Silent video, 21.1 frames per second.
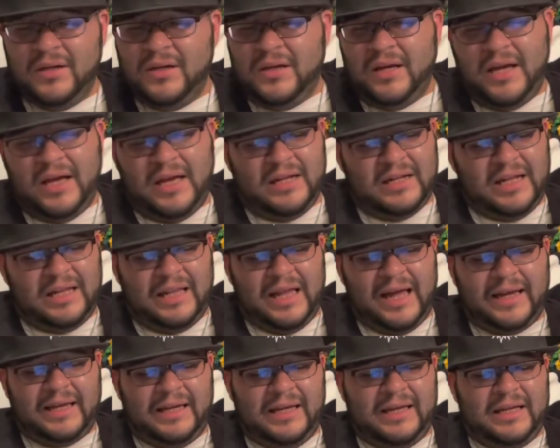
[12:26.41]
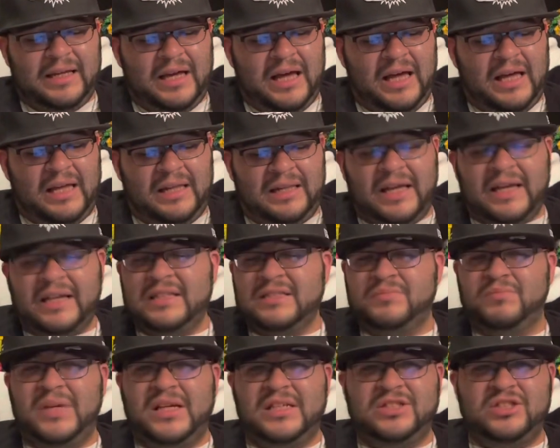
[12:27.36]
and I like it. I like his
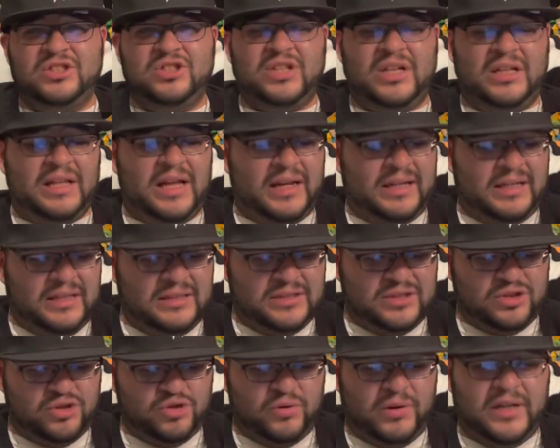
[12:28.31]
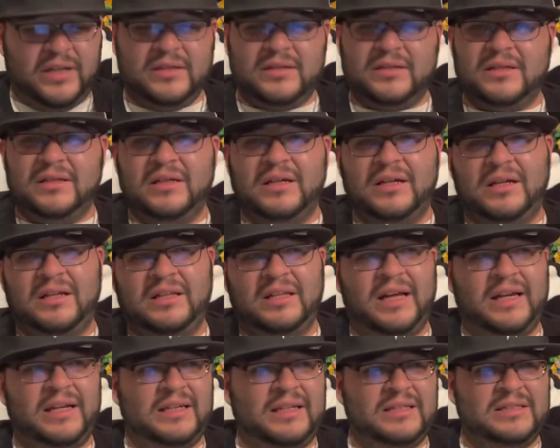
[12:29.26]
message. I like his strength. I
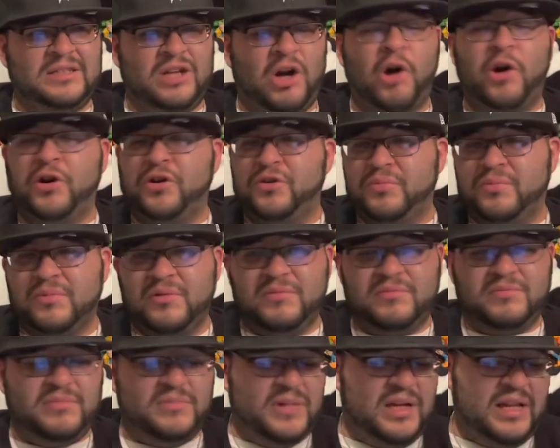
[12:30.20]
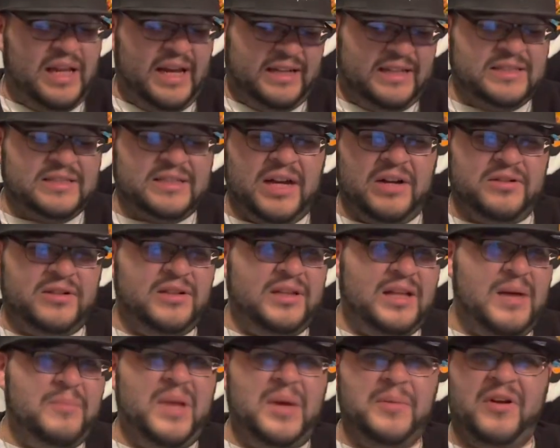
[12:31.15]
like his heart. I like this character a
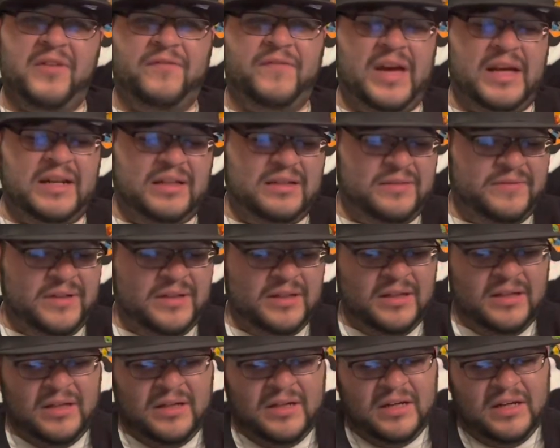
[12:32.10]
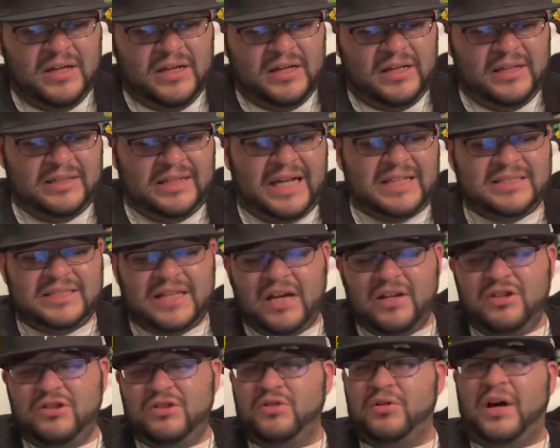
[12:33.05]
lot. Made me a fan of it, and that's how
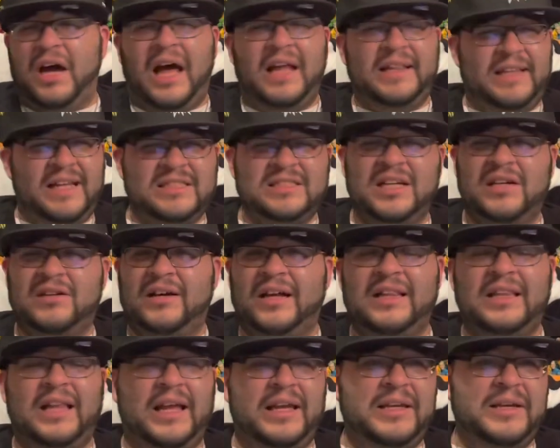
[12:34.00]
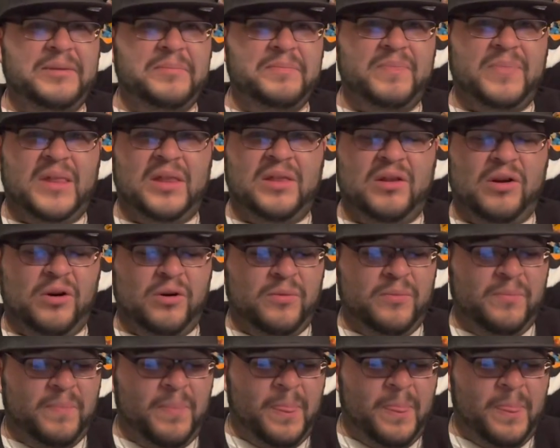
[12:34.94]
you do it. I, that's how I like it. No,